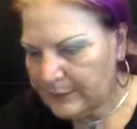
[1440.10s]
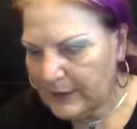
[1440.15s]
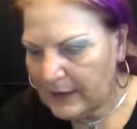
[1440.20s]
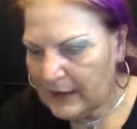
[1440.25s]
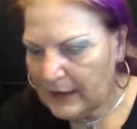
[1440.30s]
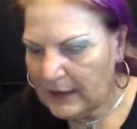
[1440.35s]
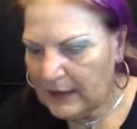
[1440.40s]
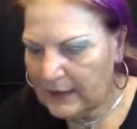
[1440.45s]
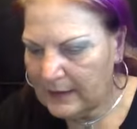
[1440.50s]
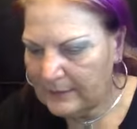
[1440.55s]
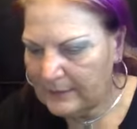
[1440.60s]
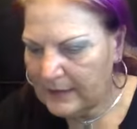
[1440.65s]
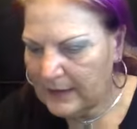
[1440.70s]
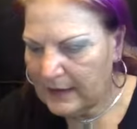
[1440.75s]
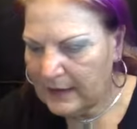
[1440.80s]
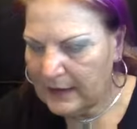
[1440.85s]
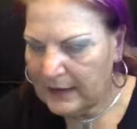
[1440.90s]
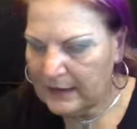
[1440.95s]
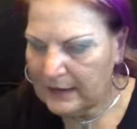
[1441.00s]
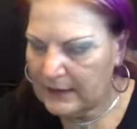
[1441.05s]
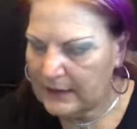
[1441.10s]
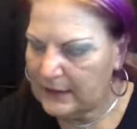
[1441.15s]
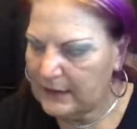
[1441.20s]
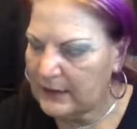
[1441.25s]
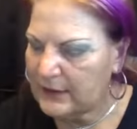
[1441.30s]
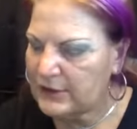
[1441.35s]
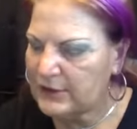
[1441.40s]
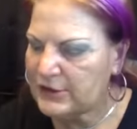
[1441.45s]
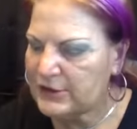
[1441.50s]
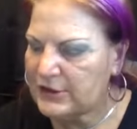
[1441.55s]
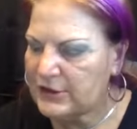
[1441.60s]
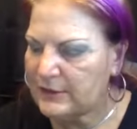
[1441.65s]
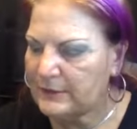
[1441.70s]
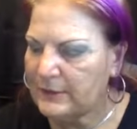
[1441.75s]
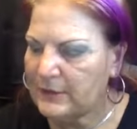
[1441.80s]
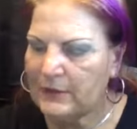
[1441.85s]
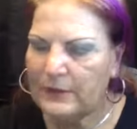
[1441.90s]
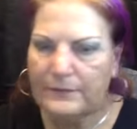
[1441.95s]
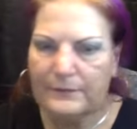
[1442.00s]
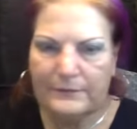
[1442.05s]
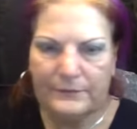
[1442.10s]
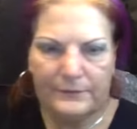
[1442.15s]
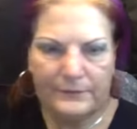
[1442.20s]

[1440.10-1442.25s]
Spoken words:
Palm and the shimmer.